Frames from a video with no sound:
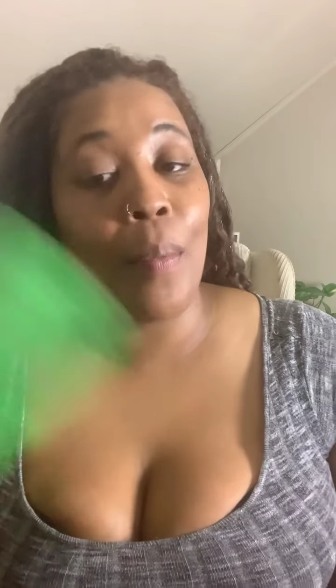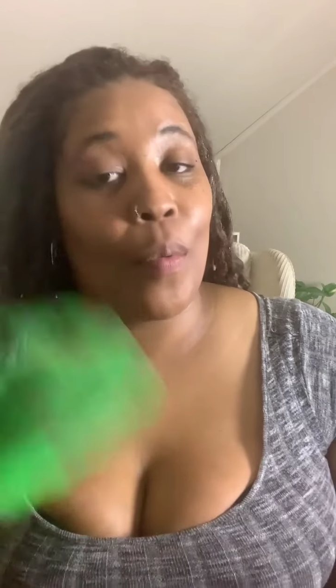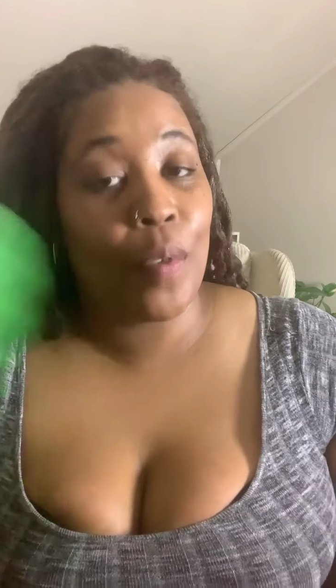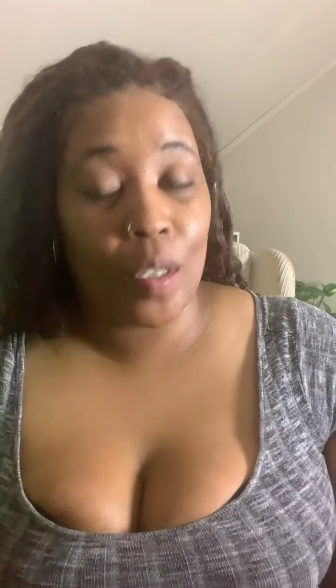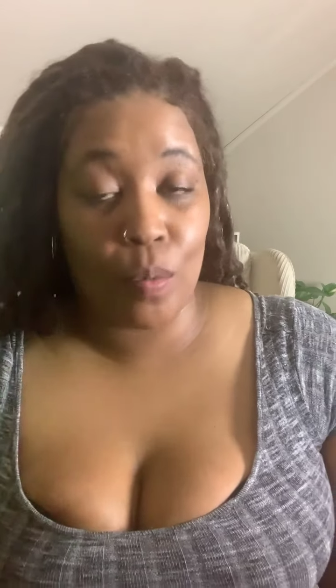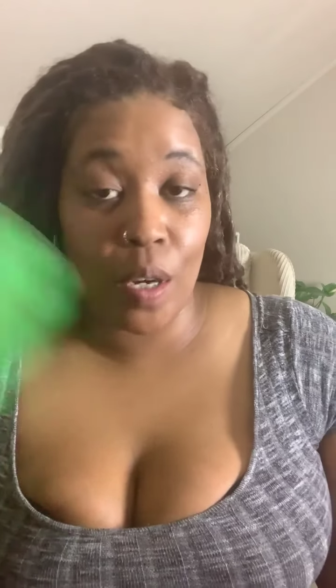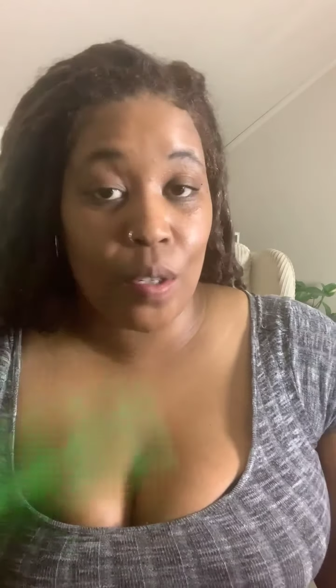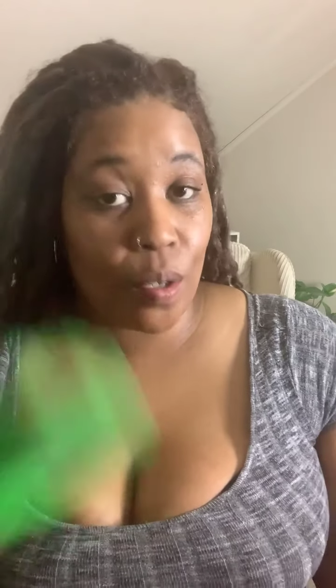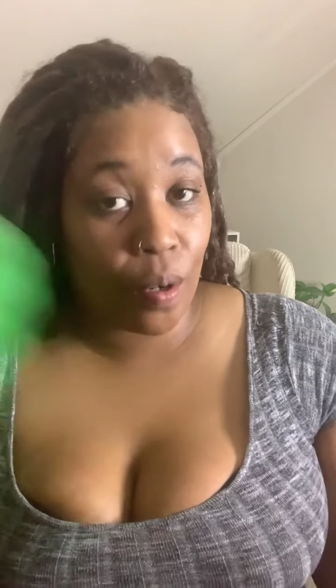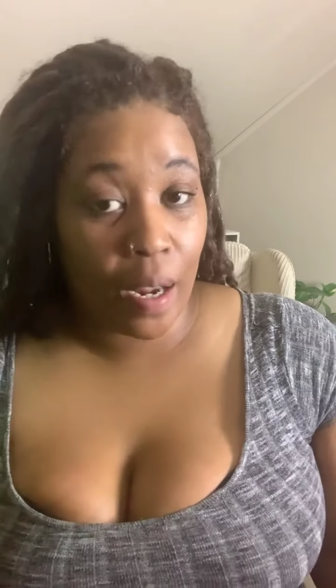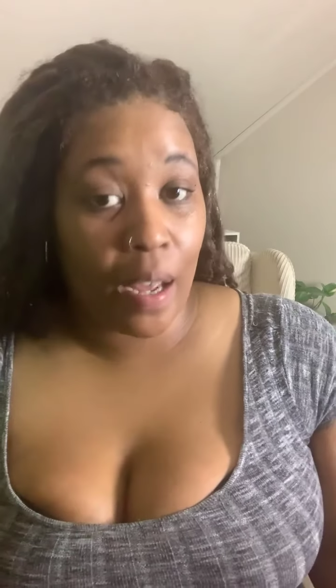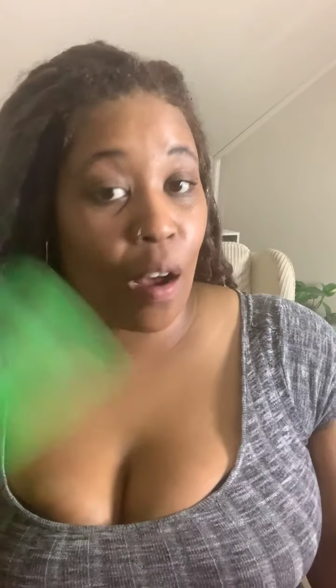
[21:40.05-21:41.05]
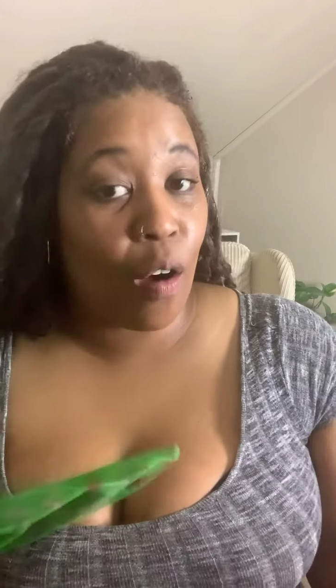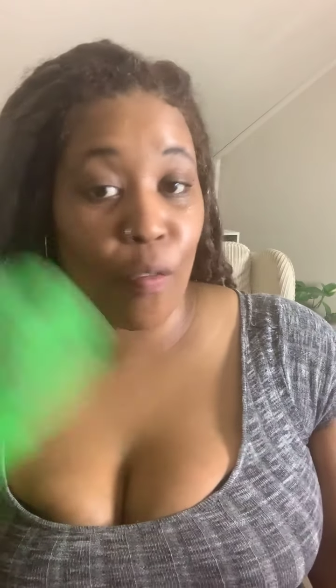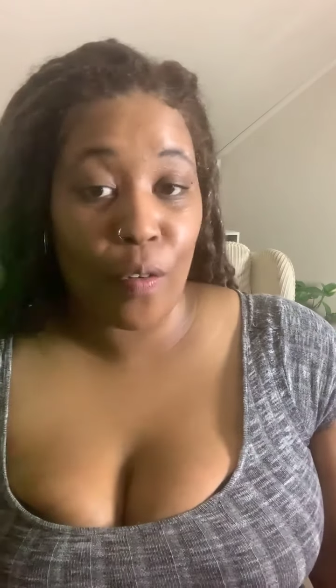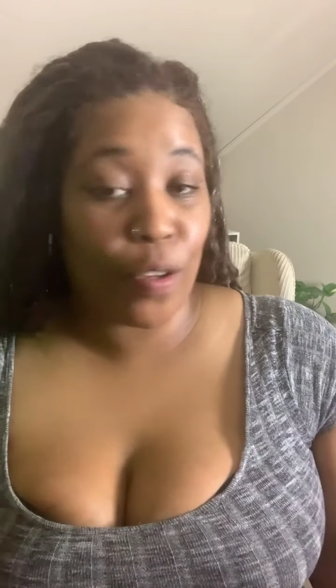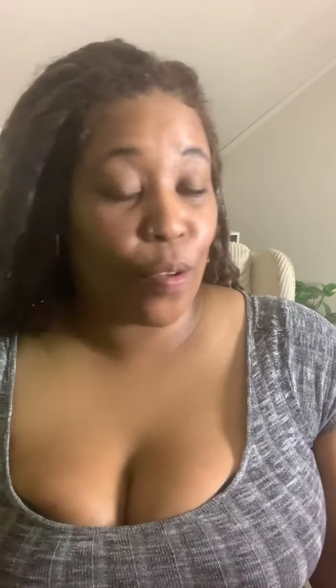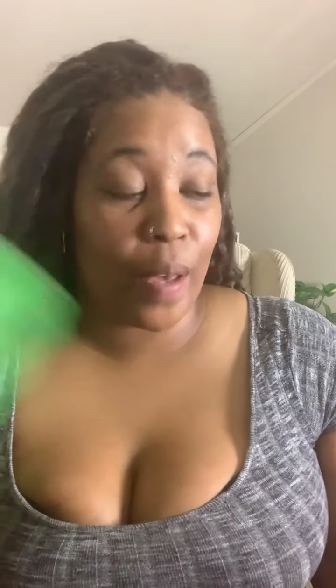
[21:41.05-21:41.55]
but when it's retrograde
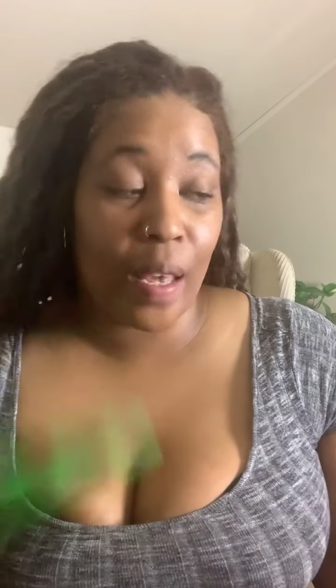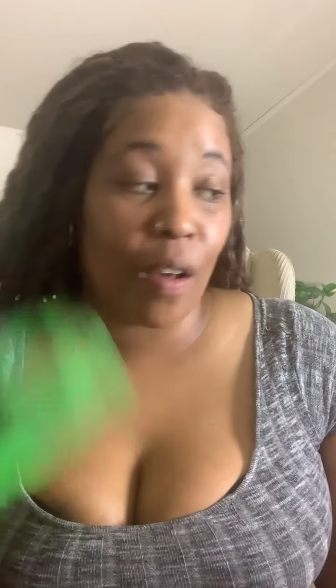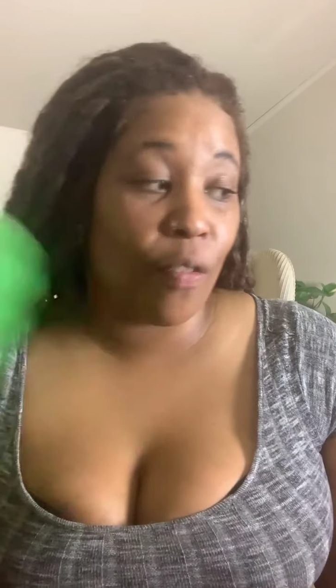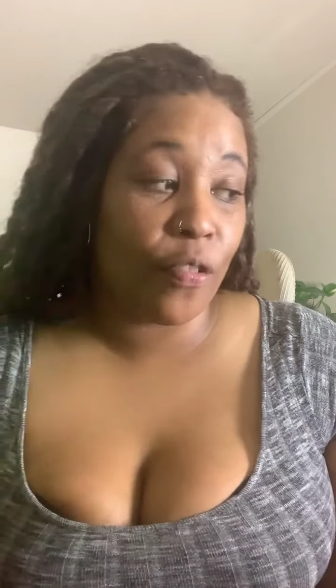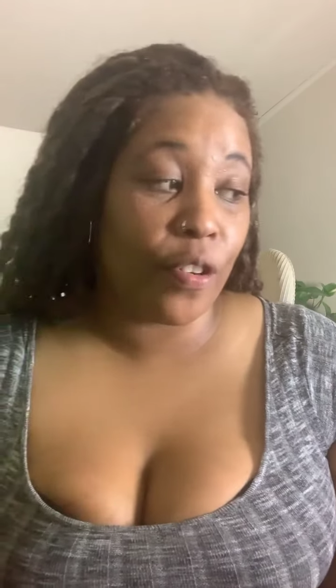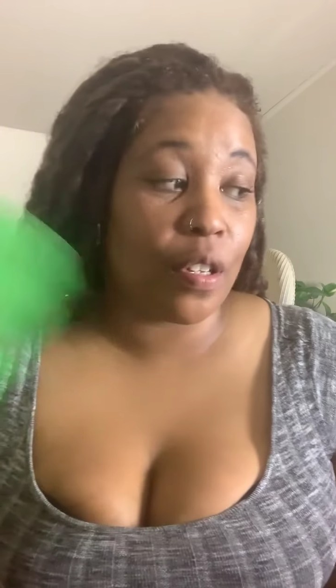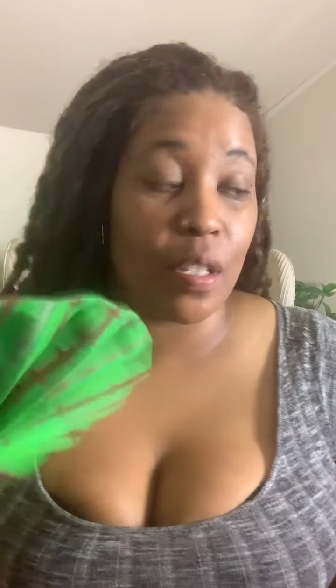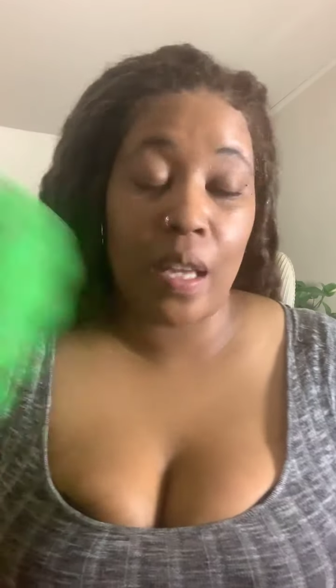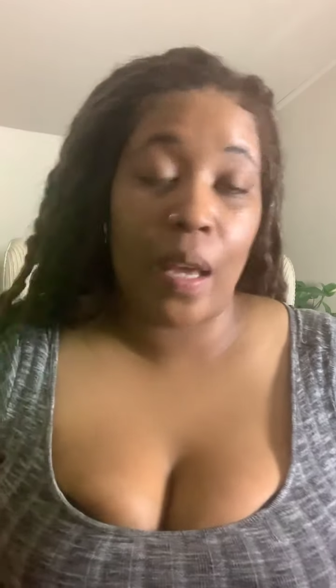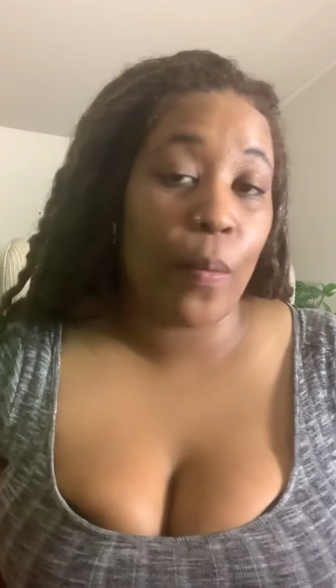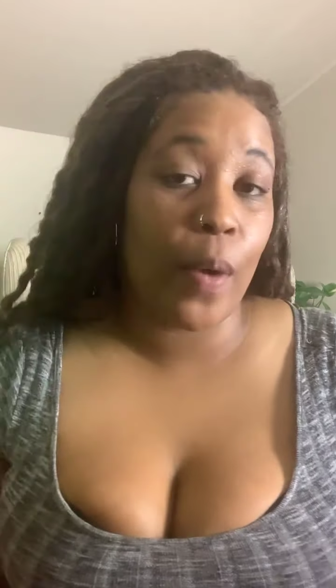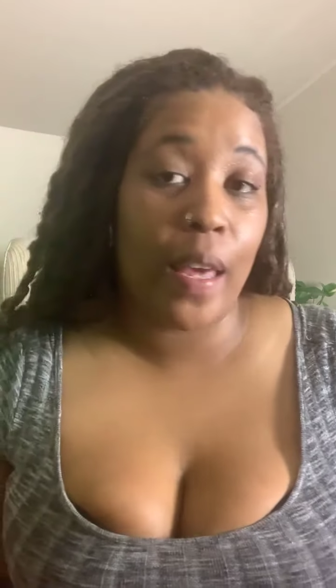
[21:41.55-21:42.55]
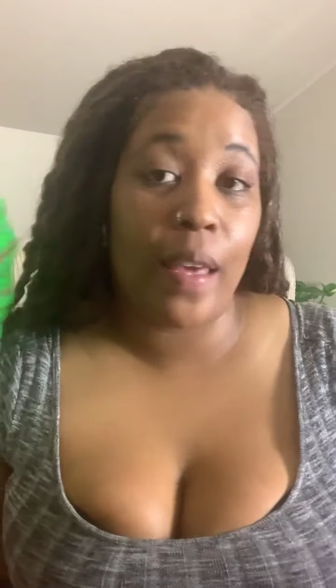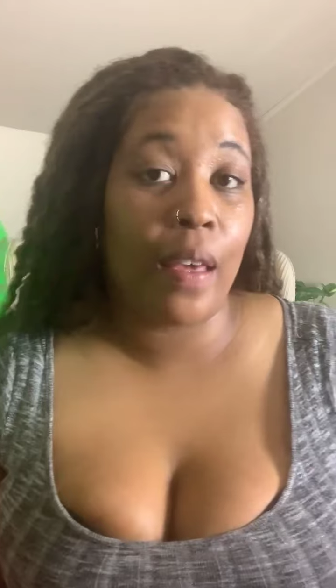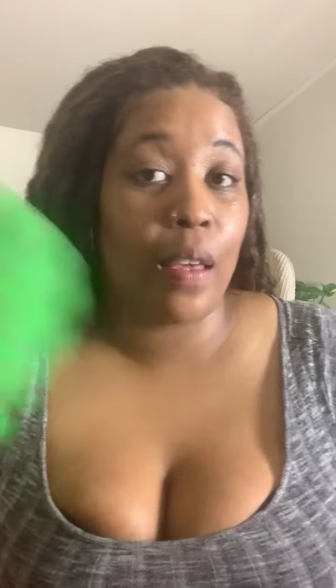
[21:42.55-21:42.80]
over, you ain't gonna feel the same way,